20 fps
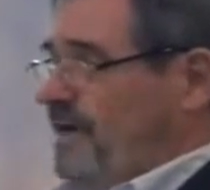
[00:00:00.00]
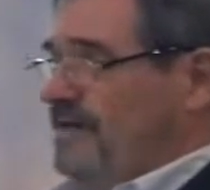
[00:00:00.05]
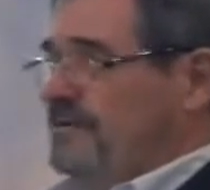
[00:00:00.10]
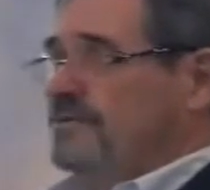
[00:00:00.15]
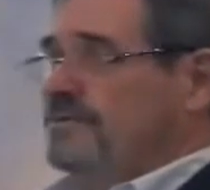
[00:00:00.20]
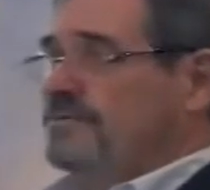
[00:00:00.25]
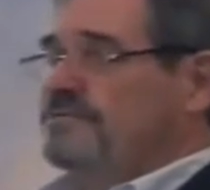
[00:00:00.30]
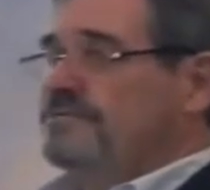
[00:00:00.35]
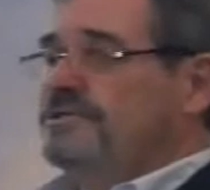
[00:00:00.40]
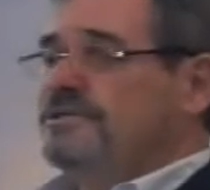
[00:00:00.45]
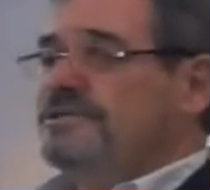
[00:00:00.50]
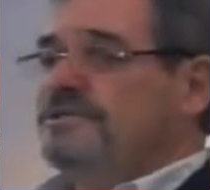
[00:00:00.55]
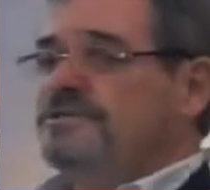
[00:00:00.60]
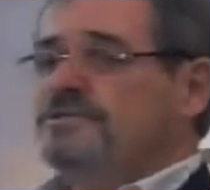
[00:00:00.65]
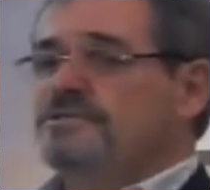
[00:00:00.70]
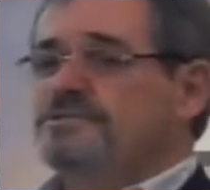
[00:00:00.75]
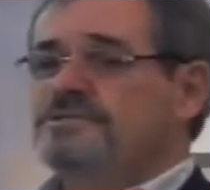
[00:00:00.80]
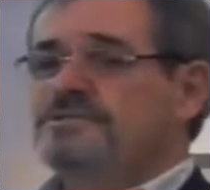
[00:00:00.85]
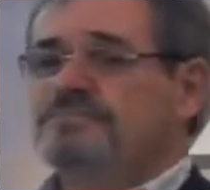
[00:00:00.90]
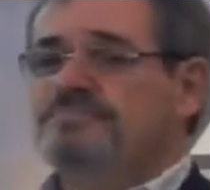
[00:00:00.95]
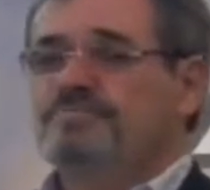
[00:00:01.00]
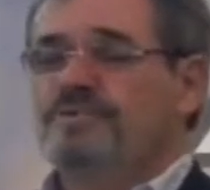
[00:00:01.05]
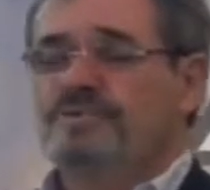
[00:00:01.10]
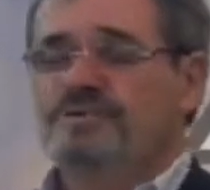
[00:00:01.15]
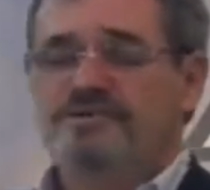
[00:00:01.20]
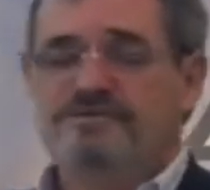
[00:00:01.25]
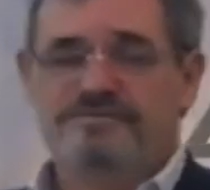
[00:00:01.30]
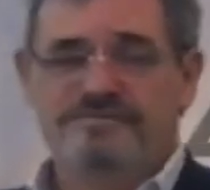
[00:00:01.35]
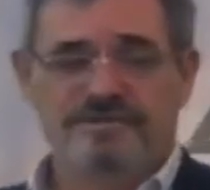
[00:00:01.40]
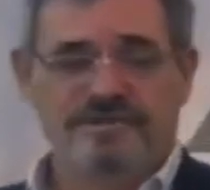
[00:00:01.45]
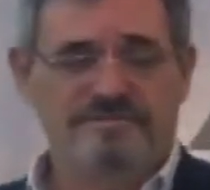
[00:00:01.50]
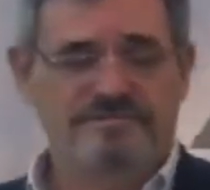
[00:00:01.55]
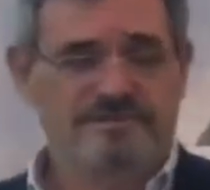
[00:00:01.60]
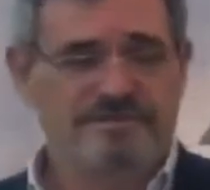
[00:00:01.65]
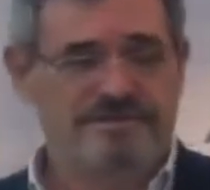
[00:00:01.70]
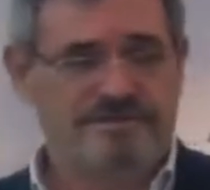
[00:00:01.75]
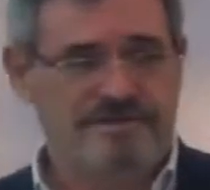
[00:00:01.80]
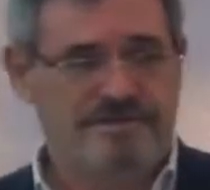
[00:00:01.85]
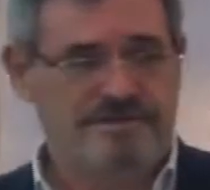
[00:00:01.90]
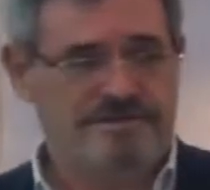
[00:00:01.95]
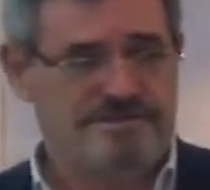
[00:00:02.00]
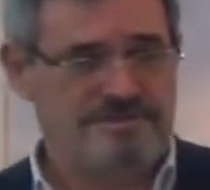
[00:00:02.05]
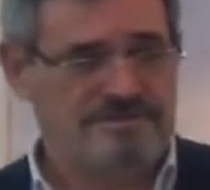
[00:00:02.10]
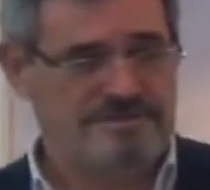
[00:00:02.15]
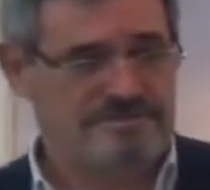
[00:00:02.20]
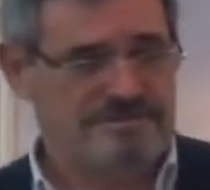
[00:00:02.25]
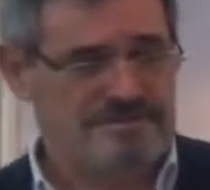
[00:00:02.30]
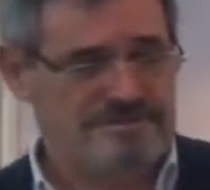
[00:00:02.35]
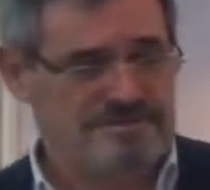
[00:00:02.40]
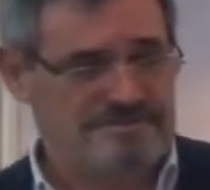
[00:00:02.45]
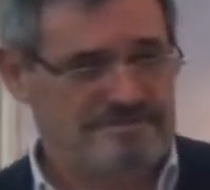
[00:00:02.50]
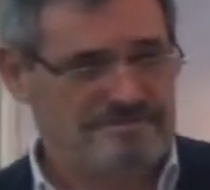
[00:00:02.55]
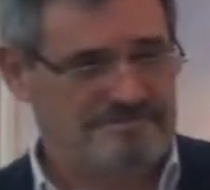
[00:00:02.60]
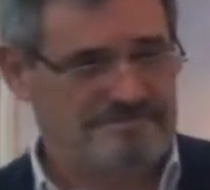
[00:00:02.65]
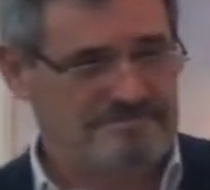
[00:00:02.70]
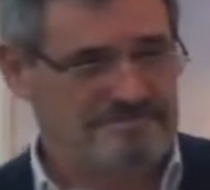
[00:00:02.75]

I don't need the support of a community church.